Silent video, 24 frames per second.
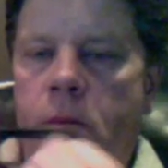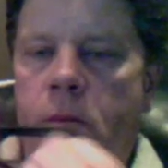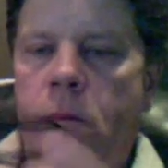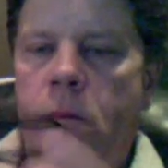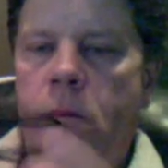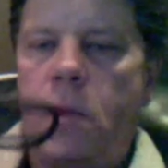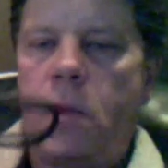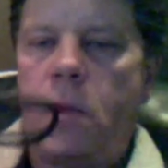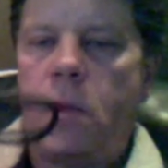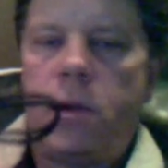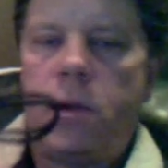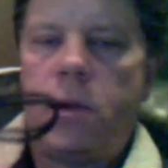
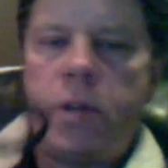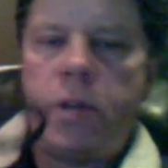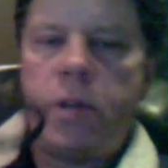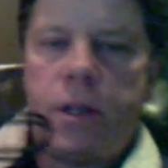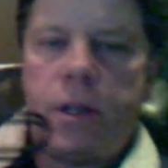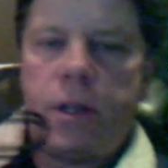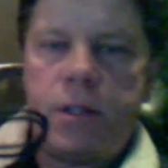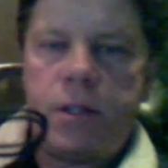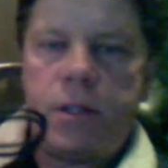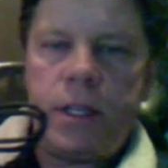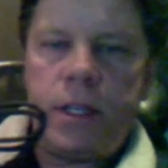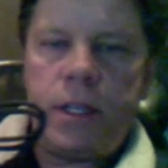What you're going to
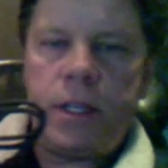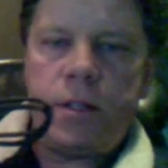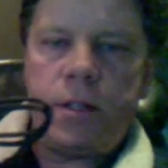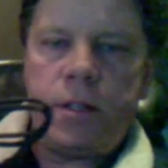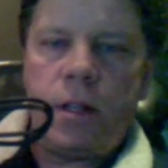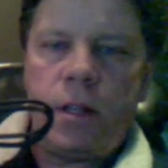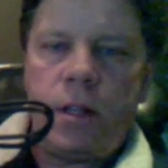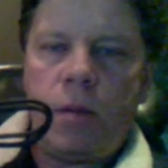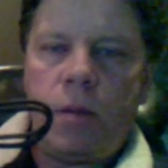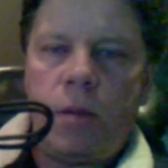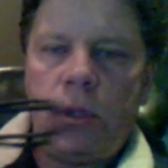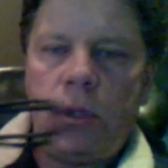see is a
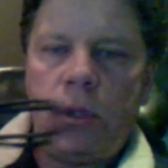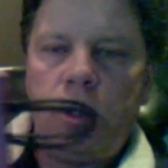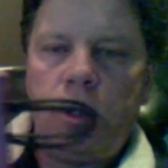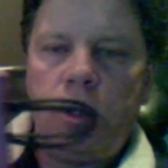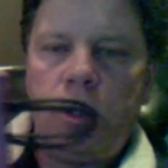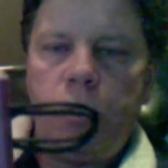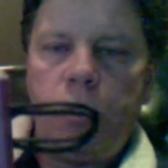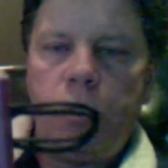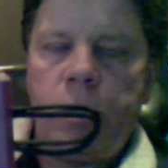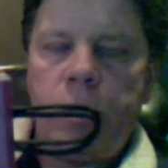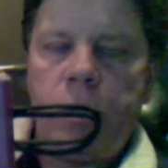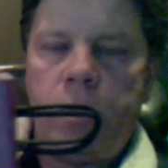double loop
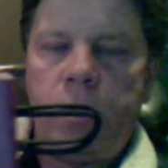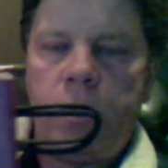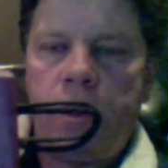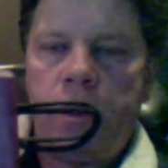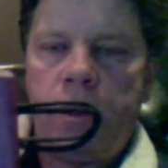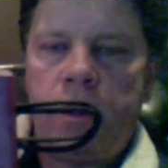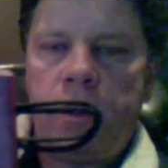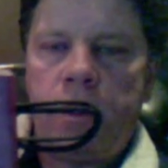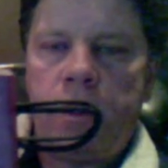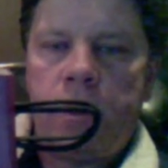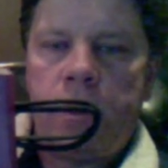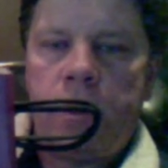
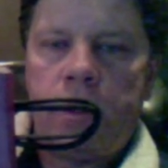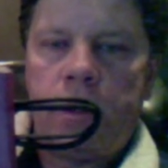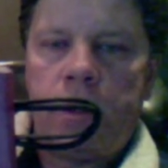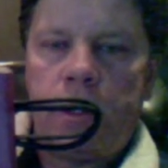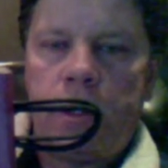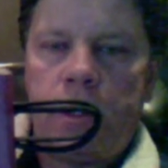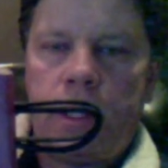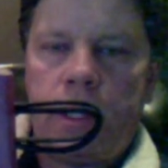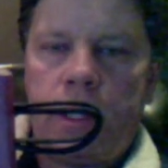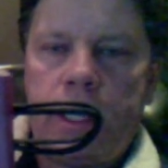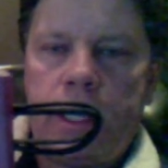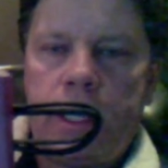
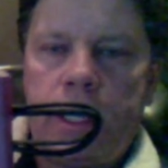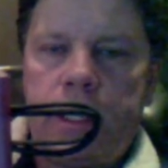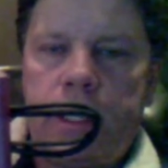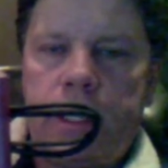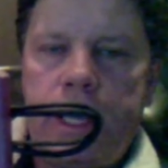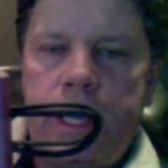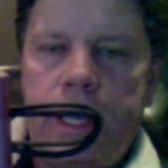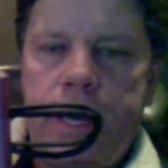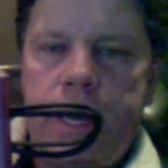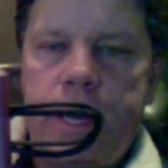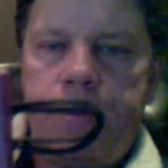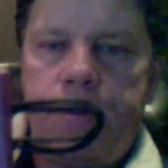like
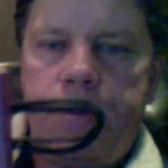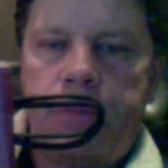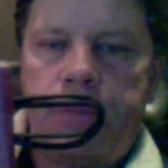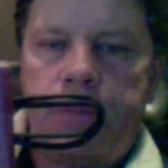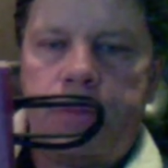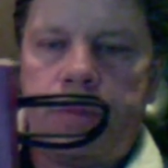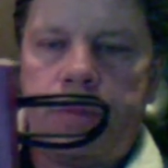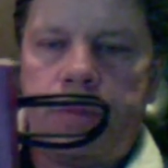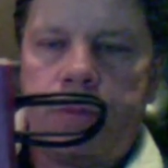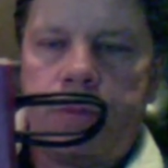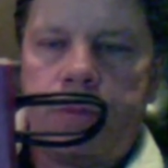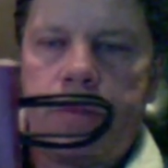that.
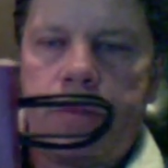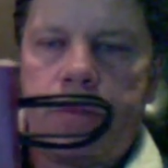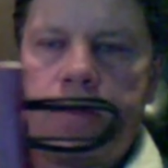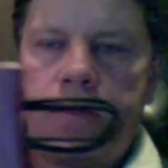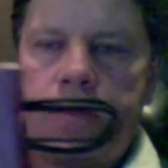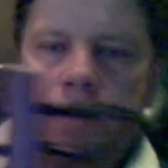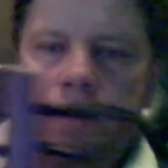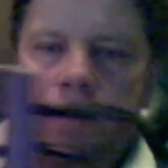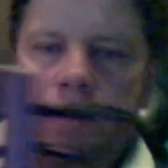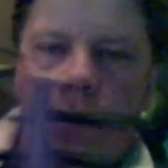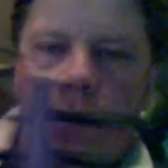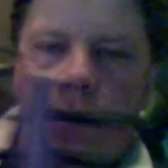
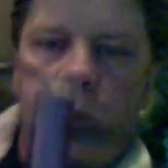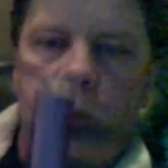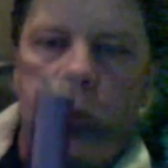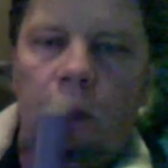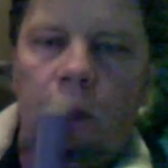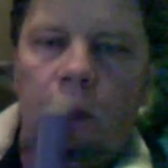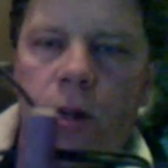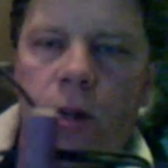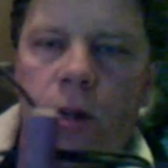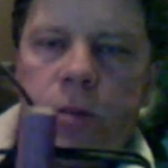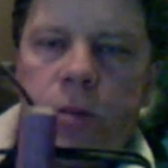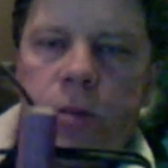
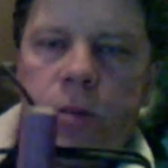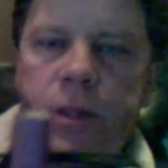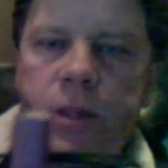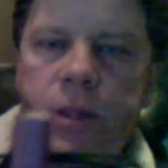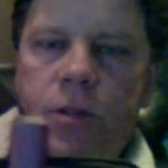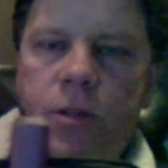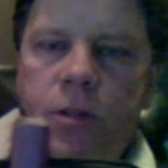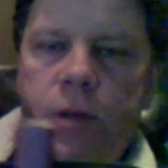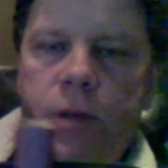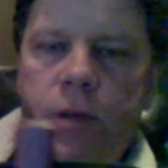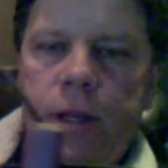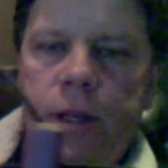Here's my
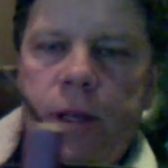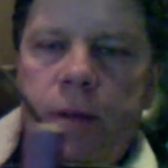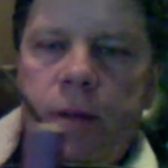string.